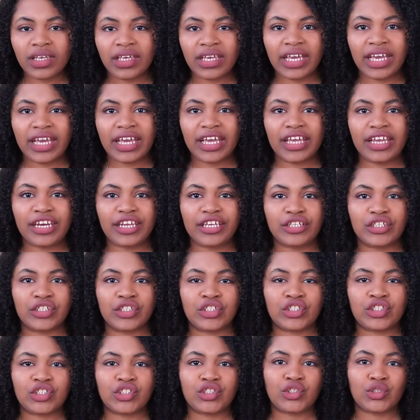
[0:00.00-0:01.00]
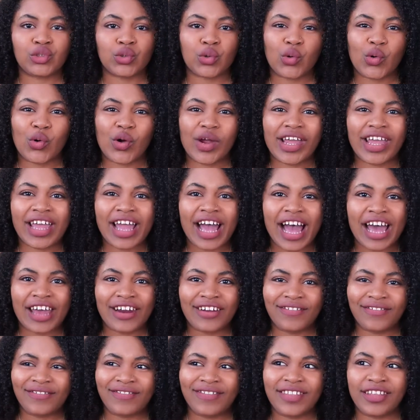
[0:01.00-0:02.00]
get any joy out
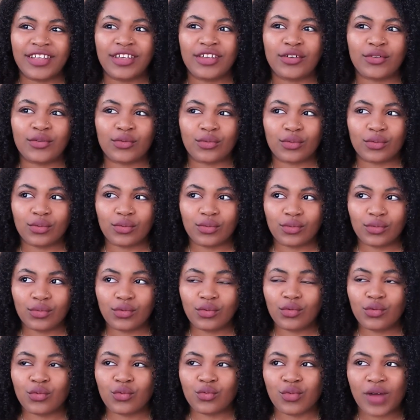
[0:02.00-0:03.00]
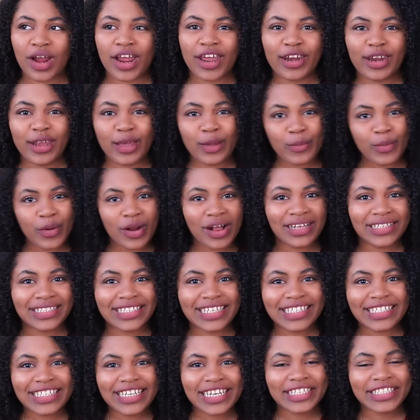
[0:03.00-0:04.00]
of the writing
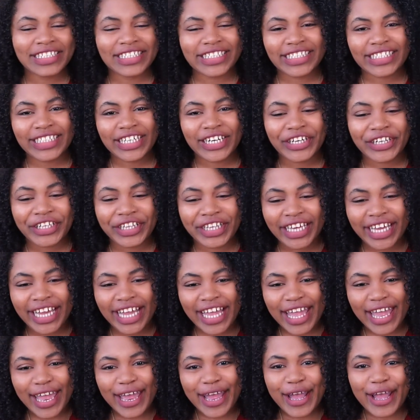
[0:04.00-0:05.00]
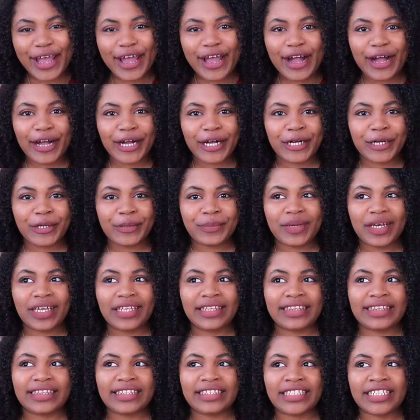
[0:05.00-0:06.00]
process necessarily.
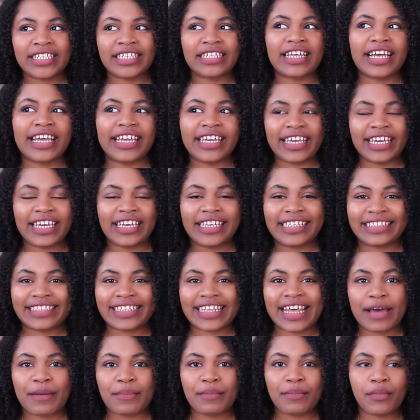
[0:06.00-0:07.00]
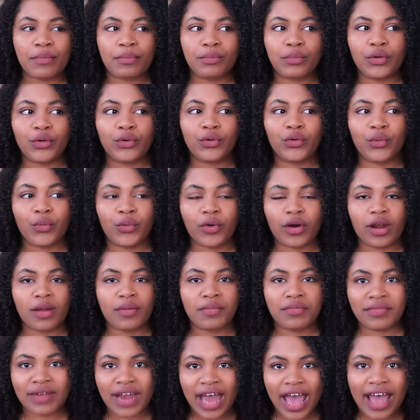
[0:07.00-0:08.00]
Until I get into that mood where
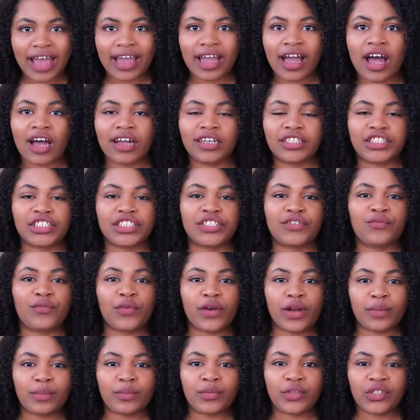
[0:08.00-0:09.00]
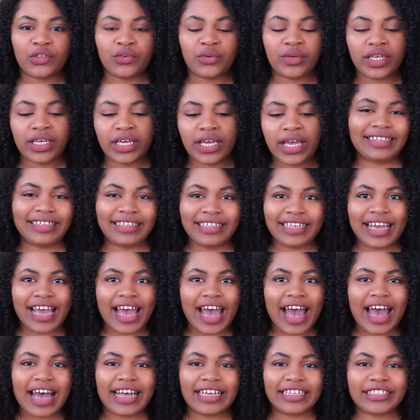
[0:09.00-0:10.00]
I'm not conscious of what I'm doing.
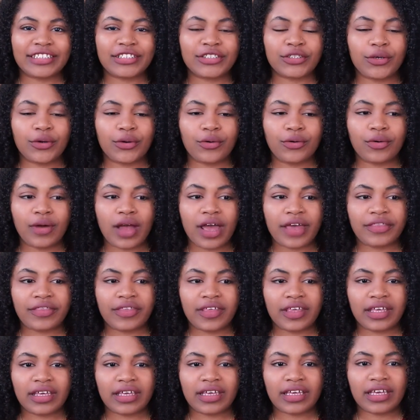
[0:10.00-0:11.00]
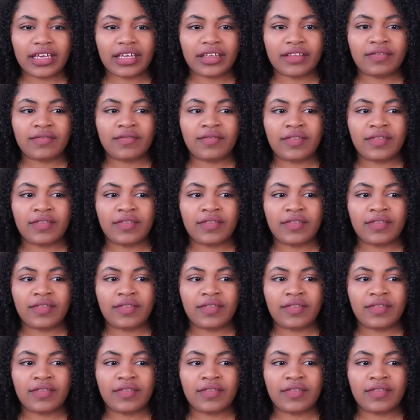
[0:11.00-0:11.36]
Yeah, so I think